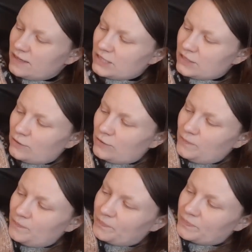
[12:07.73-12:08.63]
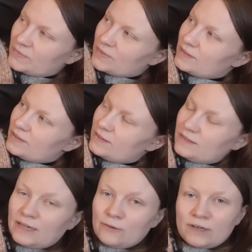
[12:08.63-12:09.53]
So
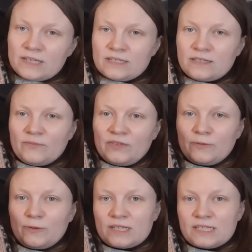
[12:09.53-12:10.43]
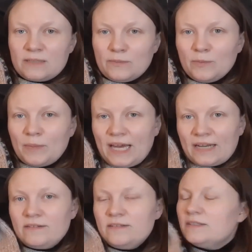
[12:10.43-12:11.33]
I wanted something with a simple
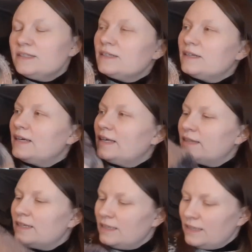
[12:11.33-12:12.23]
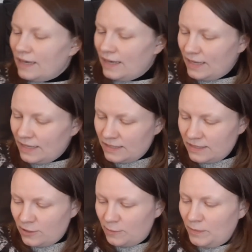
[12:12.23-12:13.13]
pattern. And then I had
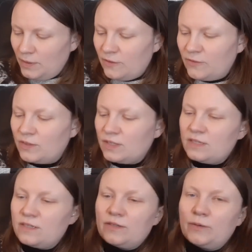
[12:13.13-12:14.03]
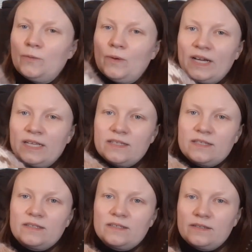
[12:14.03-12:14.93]
some of this
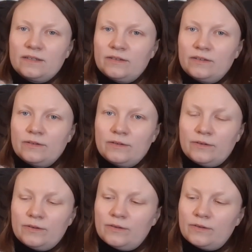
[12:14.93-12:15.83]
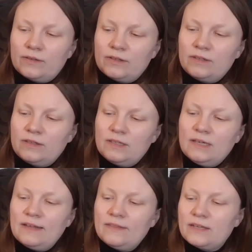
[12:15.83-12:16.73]
white
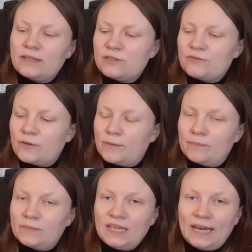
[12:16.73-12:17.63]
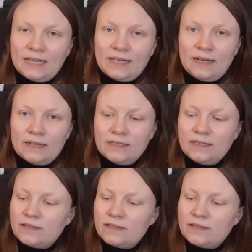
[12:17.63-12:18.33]
yarn that is from Hjertegarn.